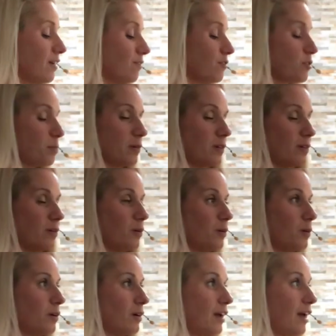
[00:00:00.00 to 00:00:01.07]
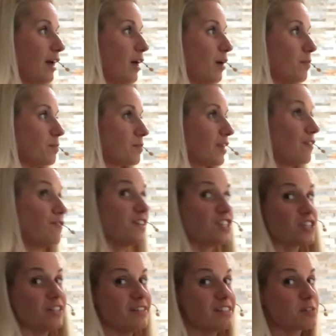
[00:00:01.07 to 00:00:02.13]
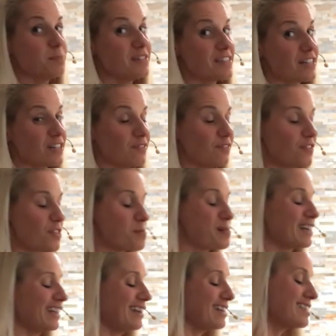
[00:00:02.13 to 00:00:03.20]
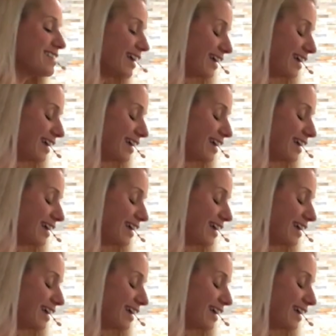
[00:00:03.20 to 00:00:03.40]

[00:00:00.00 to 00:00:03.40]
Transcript: a comfortable or efficient position for the body to